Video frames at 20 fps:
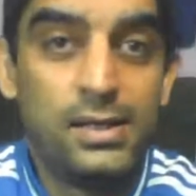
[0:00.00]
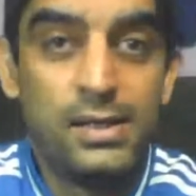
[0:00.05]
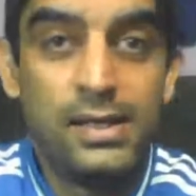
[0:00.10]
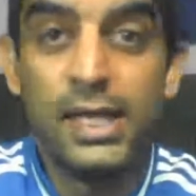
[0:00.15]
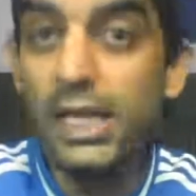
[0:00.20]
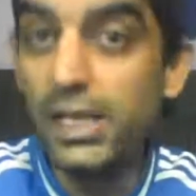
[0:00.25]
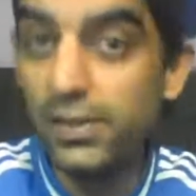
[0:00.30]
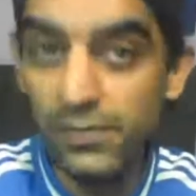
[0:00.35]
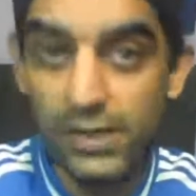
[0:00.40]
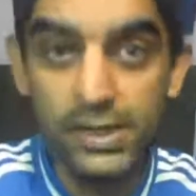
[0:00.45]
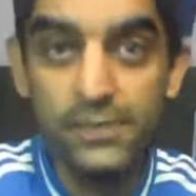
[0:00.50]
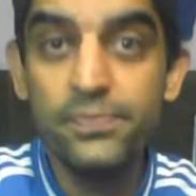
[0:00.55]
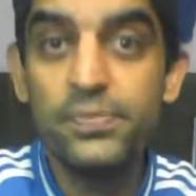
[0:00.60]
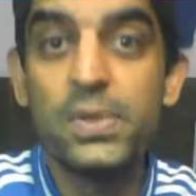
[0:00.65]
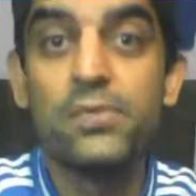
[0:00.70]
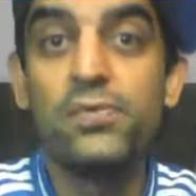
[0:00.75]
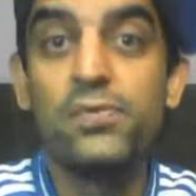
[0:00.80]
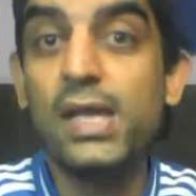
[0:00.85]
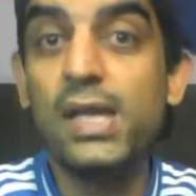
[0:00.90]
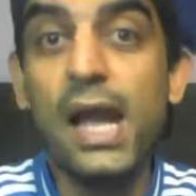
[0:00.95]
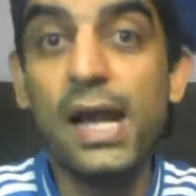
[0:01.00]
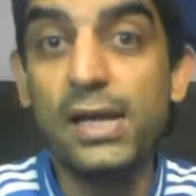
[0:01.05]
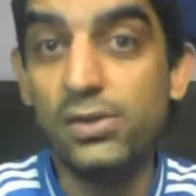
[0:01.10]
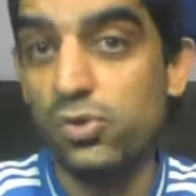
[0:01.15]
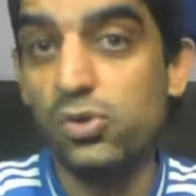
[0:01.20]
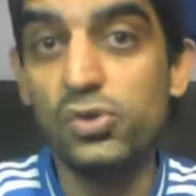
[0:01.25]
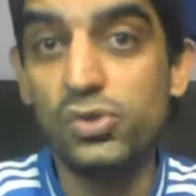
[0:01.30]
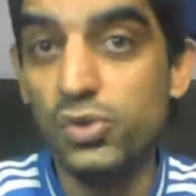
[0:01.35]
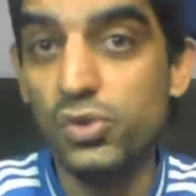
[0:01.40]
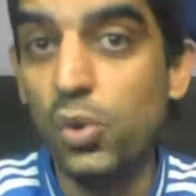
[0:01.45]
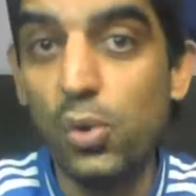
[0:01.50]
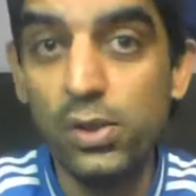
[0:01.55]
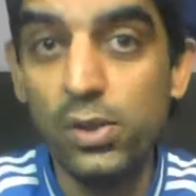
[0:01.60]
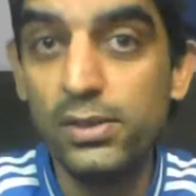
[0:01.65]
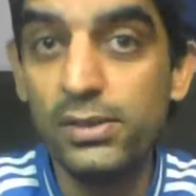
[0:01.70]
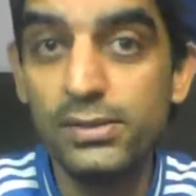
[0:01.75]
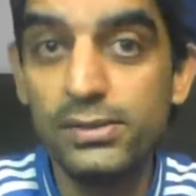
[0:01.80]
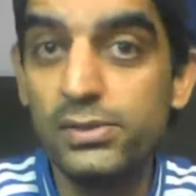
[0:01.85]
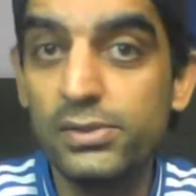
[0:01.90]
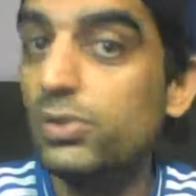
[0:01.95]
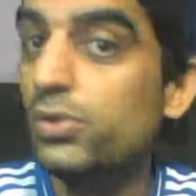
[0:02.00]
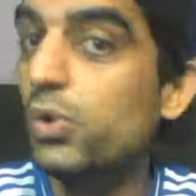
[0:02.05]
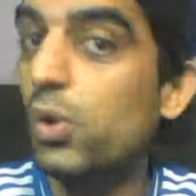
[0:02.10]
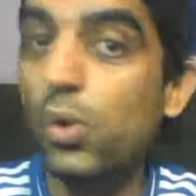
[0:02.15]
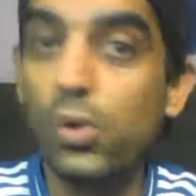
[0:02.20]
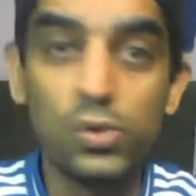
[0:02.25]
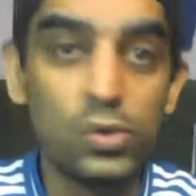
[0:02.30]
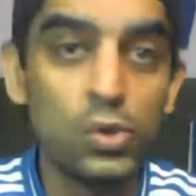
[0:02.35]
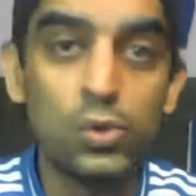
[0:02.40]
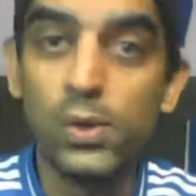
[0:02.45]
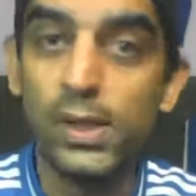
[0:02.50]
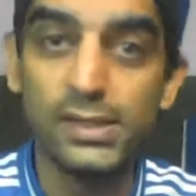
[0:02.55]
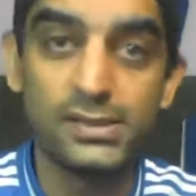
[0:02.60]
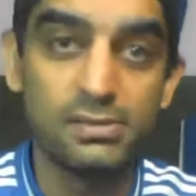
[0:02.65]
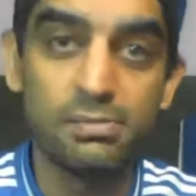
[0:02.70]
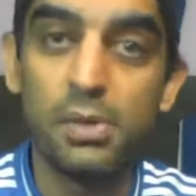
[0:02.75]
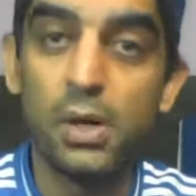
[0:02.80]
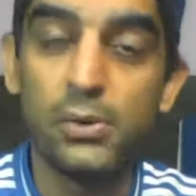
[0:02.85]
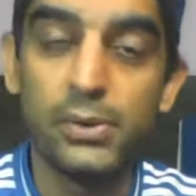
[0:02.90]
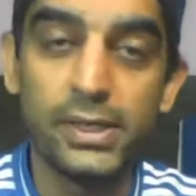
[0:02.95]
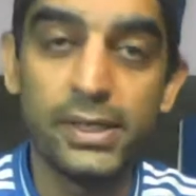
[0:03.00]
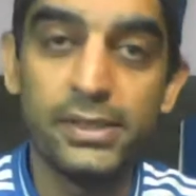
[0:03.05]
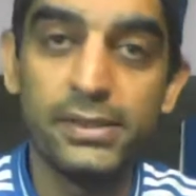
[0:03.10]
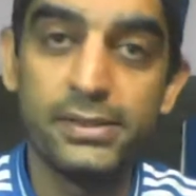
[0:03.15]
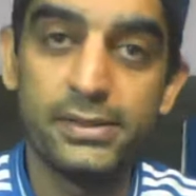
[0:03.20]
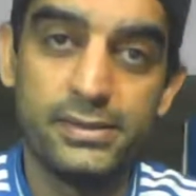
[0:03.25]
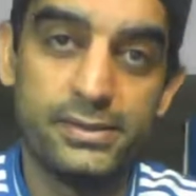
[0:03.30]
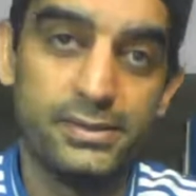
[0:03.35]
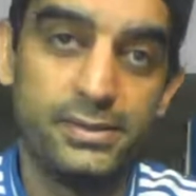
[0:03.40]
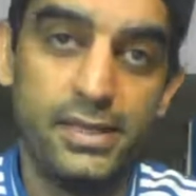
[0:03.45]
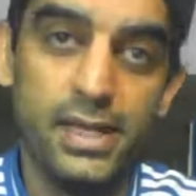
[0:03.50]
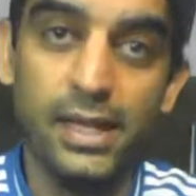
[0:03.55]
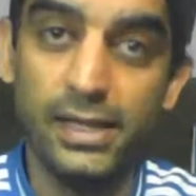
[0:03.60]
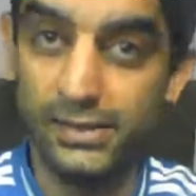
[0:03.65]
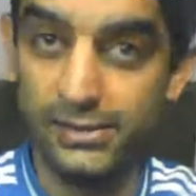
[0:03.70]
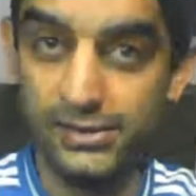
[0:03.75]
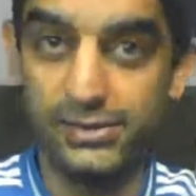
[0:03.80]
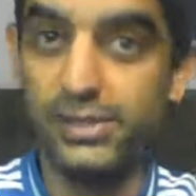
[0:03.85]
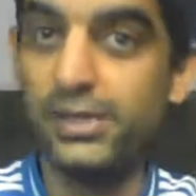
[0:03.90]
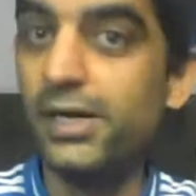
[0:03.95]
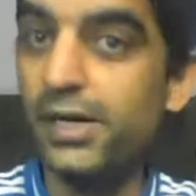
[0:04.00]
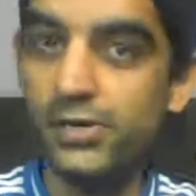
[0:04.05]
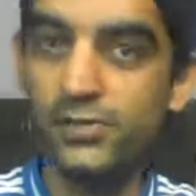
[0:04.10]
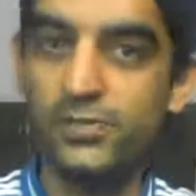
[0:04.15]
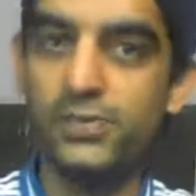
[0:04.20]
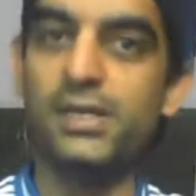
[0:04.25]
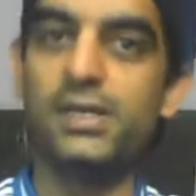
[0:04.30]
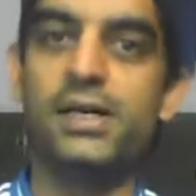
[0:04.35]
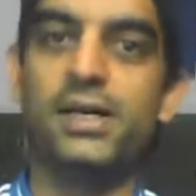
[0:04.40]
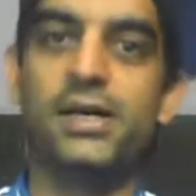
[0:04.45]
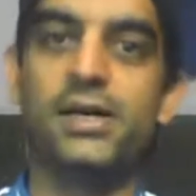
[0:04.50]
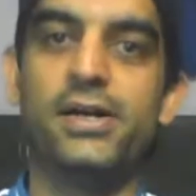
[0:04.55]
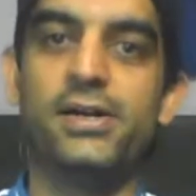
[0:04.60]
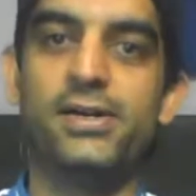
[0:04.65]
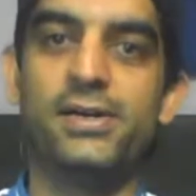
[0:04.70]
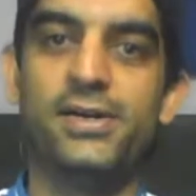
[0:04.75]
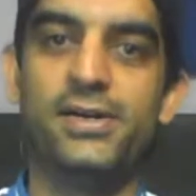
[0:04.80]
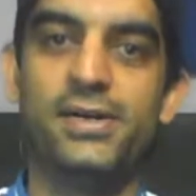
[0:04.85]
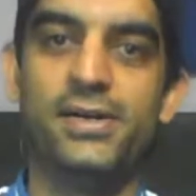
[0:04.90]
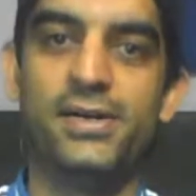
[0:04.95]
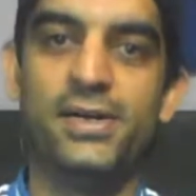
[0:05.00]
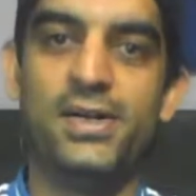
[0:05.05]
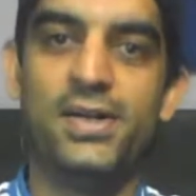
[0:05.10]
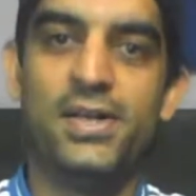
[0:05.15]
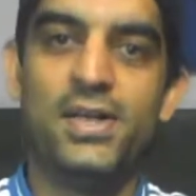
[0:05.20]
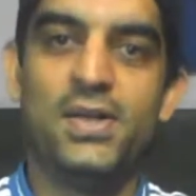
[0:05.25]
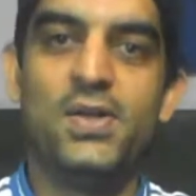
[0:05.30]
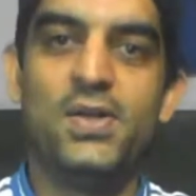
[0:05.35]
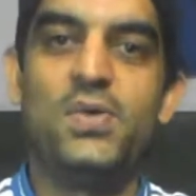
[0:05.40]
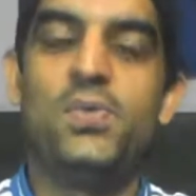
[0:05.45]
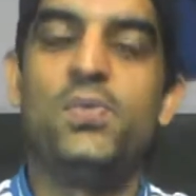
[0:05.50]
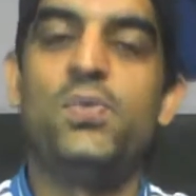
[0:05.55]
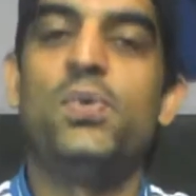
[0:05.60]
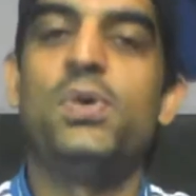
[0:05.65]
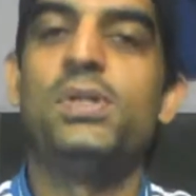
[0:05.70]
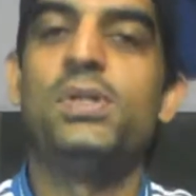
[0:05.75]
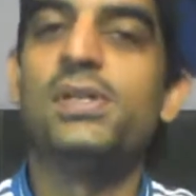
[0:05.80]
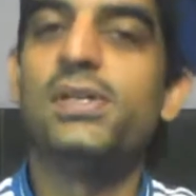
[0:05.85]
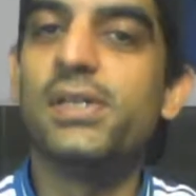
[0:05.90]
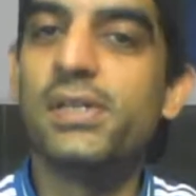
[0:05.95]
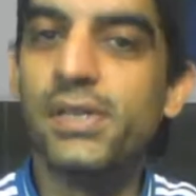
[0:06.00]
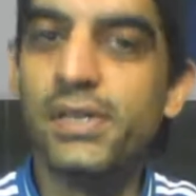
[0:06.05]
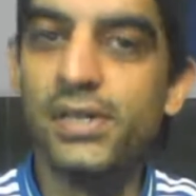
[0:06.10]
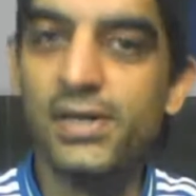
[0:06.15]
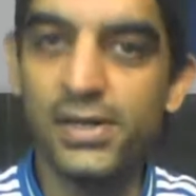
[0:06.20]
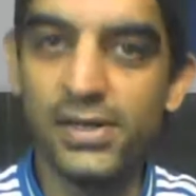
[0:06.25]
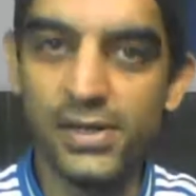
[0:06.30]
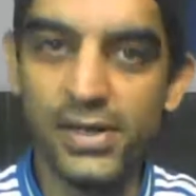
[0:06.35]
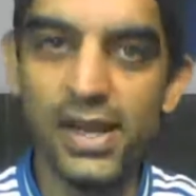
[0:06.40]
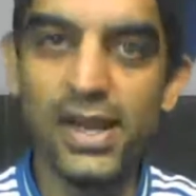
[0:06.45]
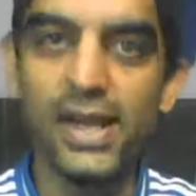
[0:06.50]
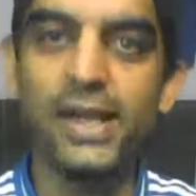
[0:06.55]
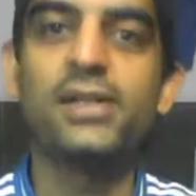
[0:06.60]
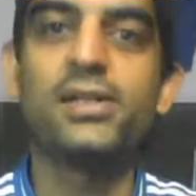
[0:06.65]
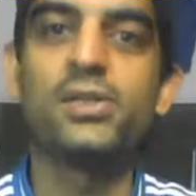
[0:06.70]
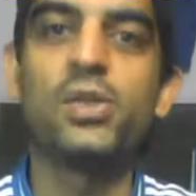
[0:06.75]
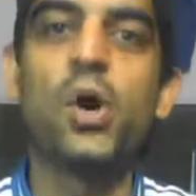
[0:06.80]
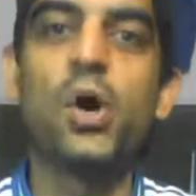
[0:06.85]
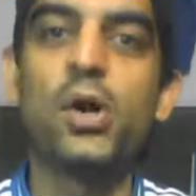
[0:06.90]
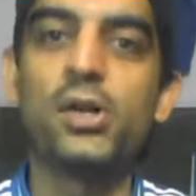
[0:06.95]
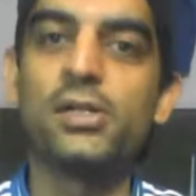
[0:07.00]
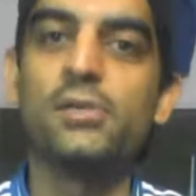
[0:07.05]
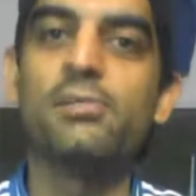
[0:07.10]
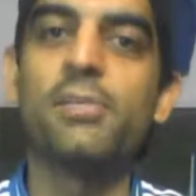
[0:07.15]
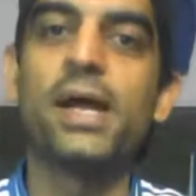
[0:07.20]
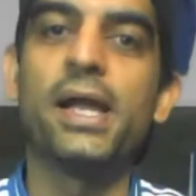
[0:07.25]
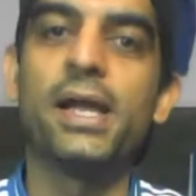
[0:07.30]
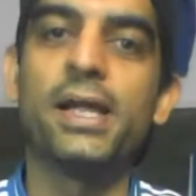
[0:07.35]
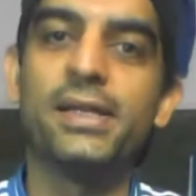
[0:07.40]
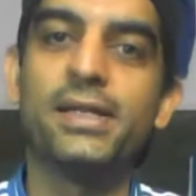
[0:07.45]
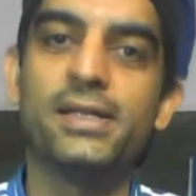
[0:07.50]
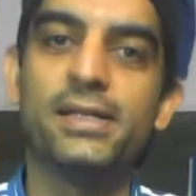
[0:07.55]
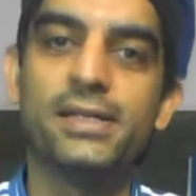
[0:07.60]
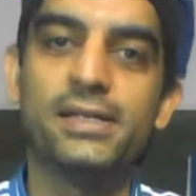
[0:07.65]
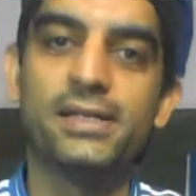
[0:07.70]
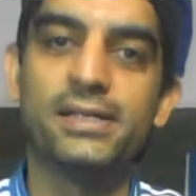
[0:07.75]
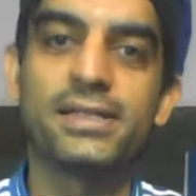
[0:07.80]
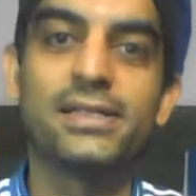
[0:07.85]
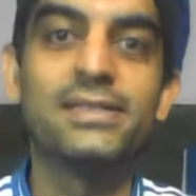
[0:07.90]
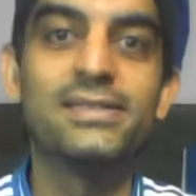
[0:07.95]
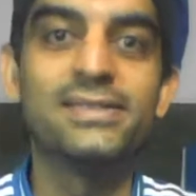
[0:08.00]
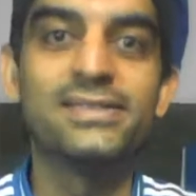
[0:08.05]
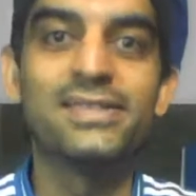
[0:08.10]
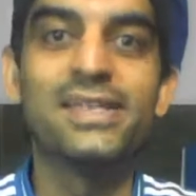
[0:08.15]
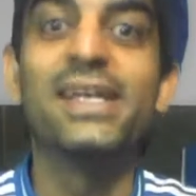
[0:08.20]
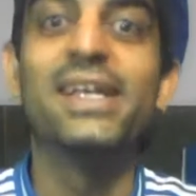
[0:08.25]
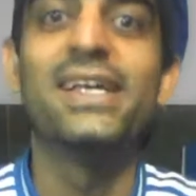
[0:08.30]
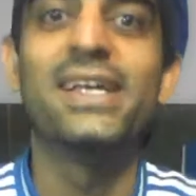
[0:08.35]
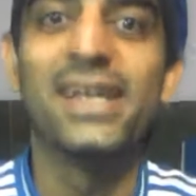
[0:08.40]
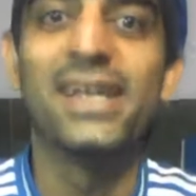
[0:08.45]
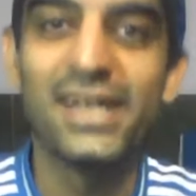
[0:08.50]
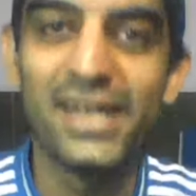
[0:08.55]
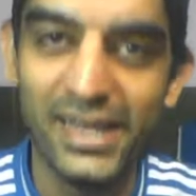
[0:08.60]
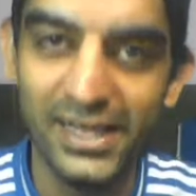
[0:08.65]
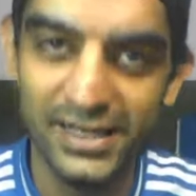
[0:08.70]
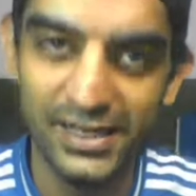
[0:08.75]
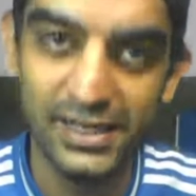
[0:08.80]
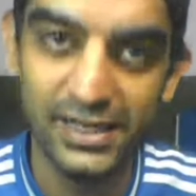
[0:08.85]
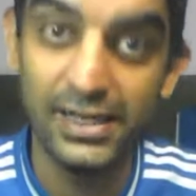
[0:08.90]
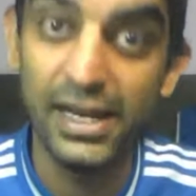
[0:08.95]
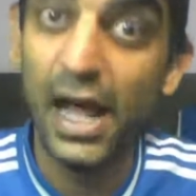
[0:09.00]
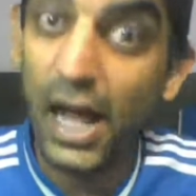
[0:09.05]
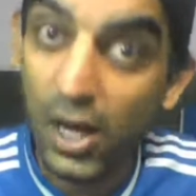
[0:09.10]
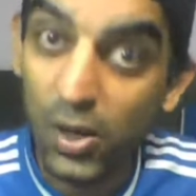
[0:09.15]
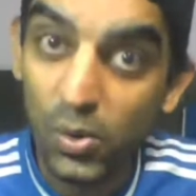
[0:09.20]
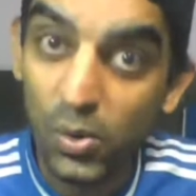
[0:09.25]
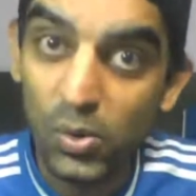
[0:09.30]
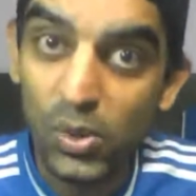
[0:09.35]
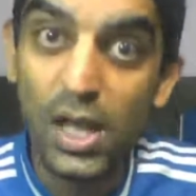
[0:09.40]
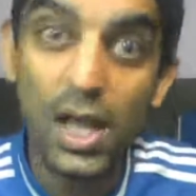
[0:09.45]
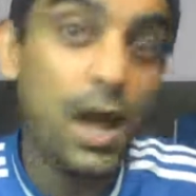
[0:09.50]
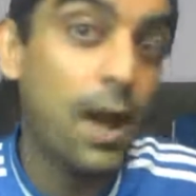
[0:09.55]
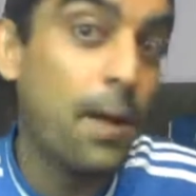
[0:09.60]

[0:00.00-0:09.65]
Anyway, we had to score, no two ways about it, and here we are with great thought in mind, conceding again. And how?